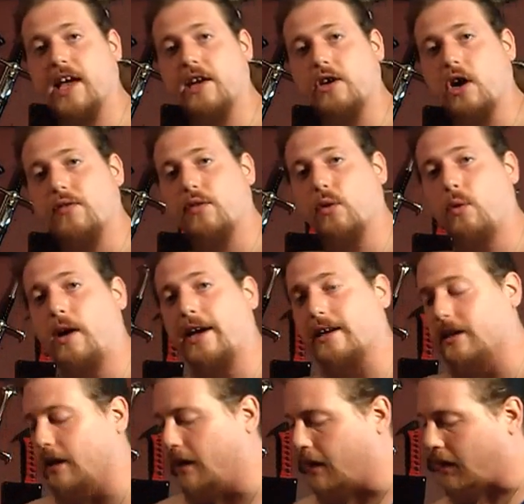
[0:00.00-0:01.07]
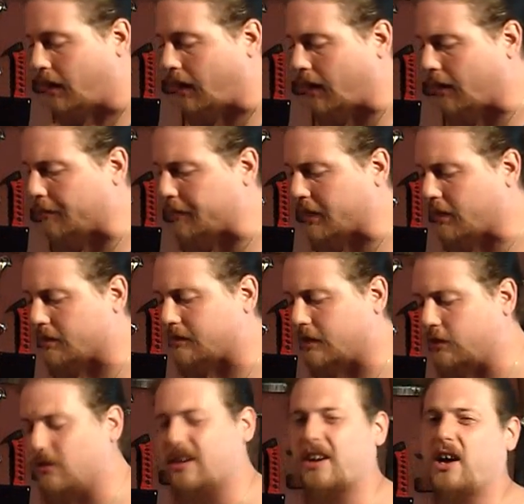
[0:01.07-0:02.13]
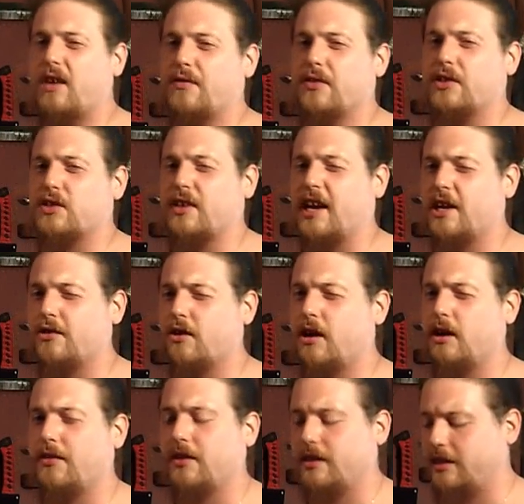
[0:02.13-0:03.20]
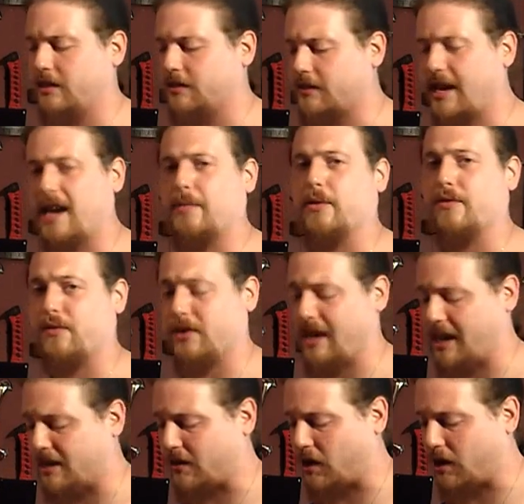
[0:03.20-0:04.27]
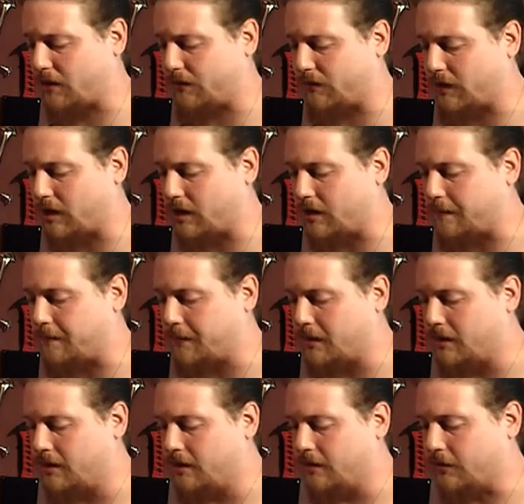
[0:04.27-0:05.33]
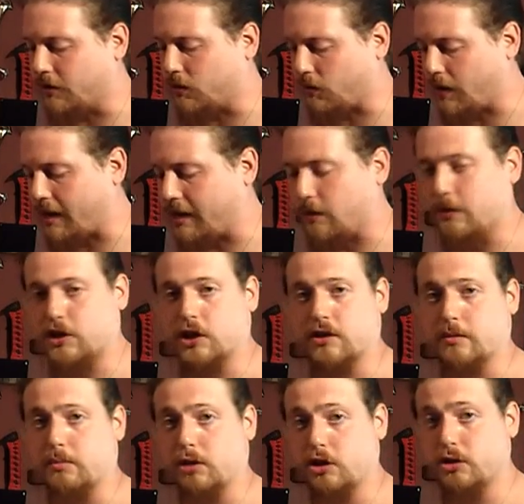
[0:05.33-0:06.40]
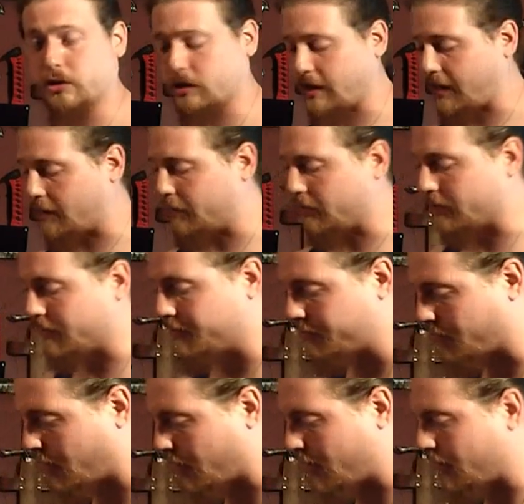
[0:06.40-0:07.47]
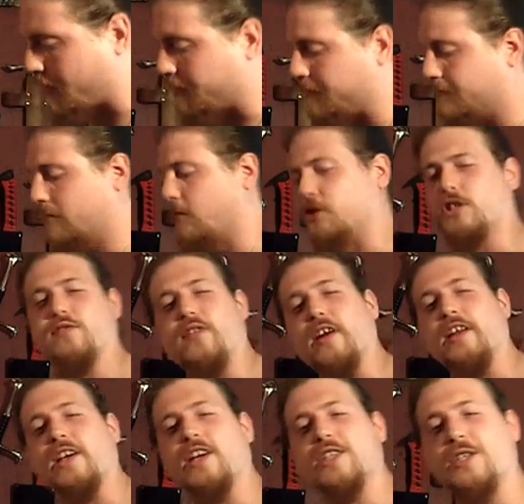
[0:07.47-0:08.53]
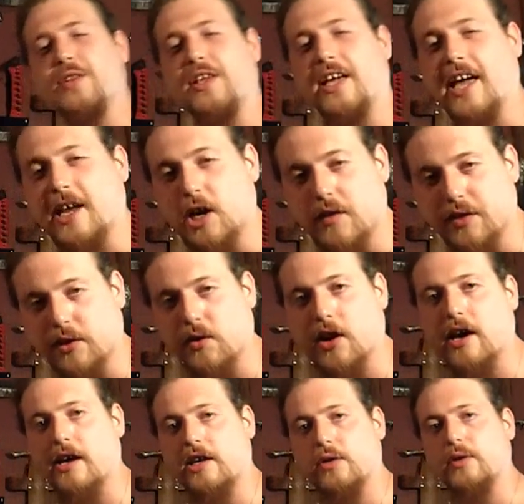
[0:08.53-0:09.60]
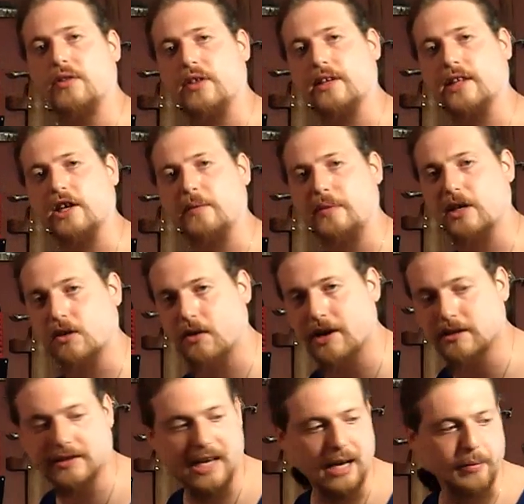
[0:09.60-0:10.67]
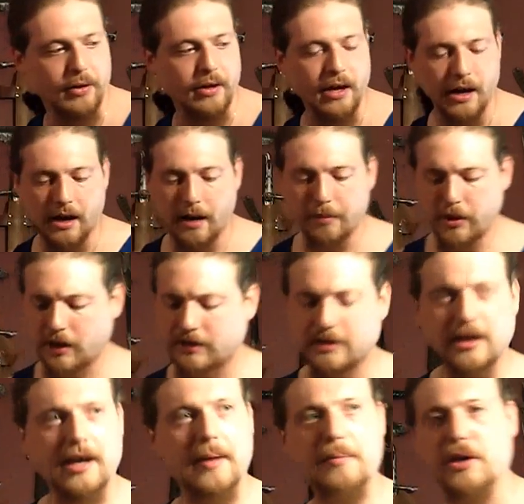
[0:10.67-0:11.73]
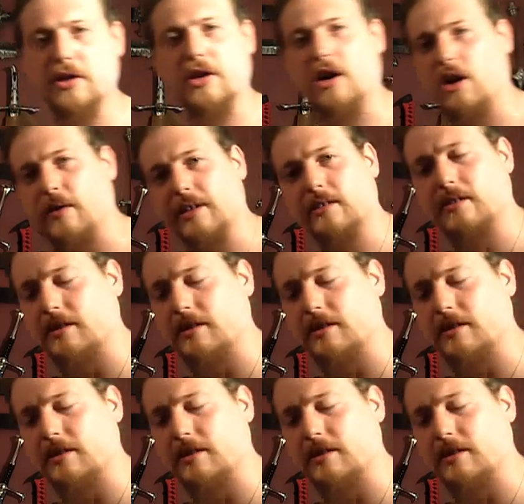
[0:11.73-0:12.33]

of Gandalf the White, because they do not offer the scabbard for Gandalf the Grey, which is a blue scabbard, which is funny because you think Gandalf the Grey, you would think there'd be a gray scabbard, but no,